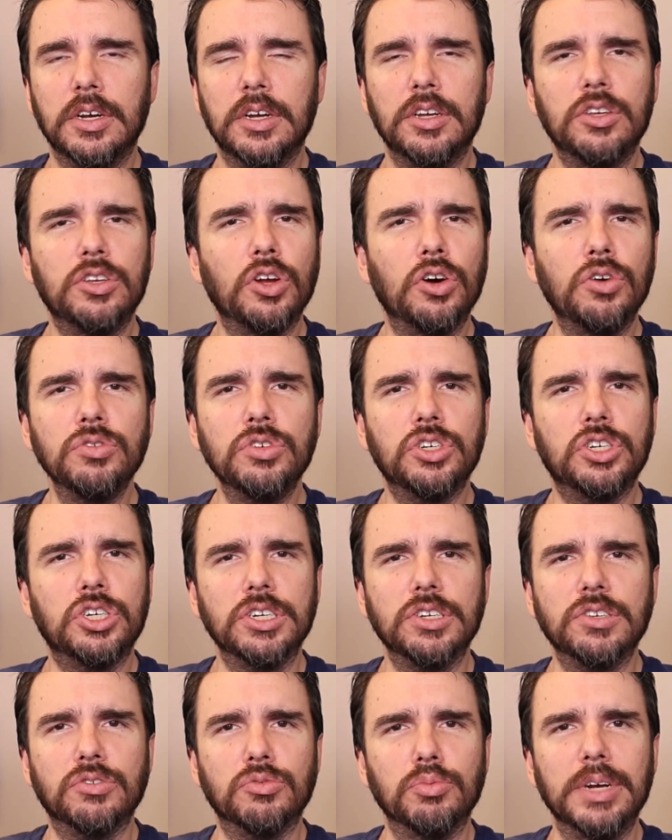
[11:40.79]
Don't
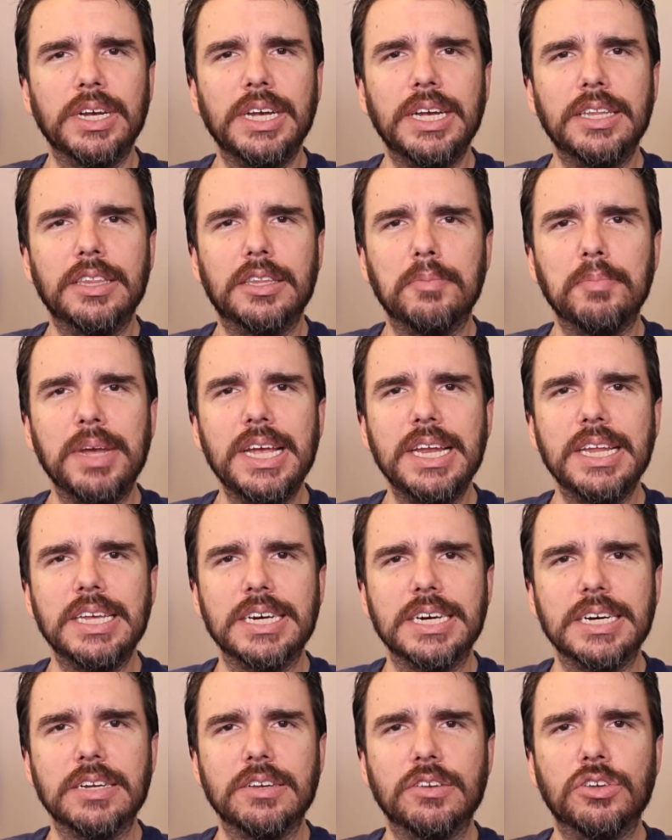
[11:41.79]
just read the
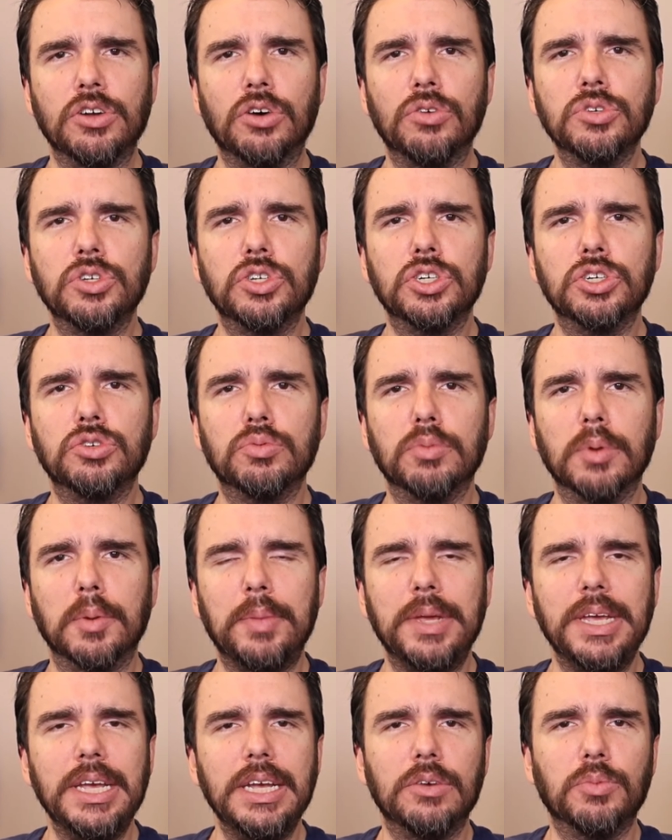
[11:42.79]
media. Don't just
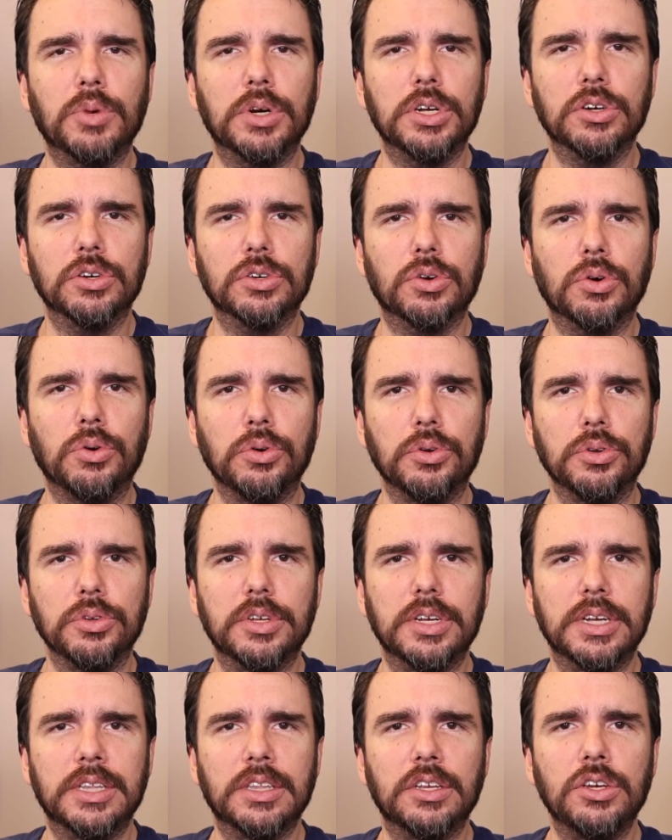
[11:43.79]
repeat what you're
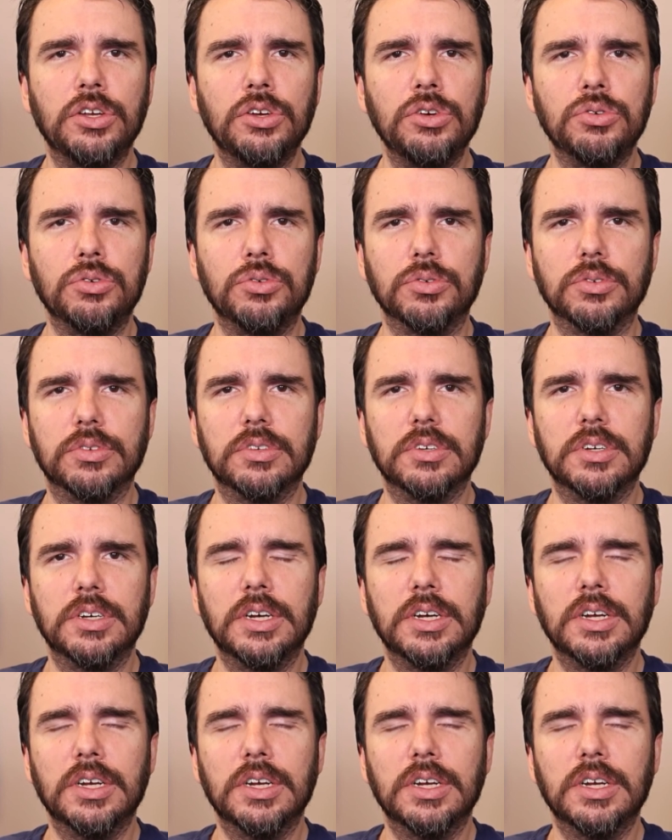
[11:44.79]
told in the news.